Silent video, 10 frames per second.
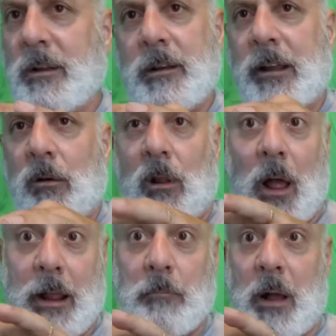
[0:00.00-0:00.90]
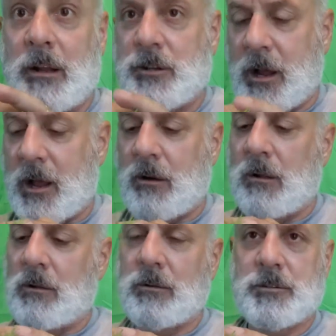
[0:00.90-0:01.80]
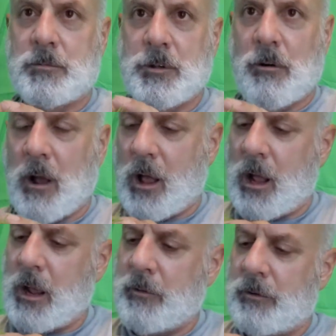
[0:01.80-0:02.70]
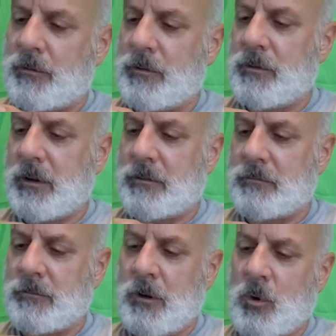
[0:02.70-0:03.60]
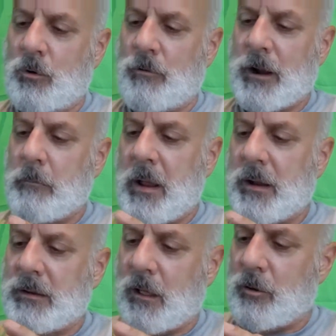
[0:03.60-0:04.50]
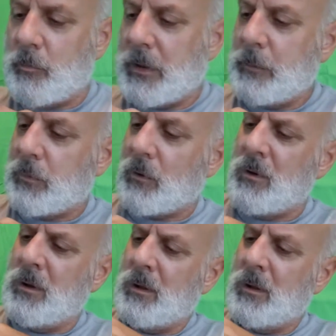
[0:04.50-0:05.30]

like my channel, subscribe, or recommend it to other people.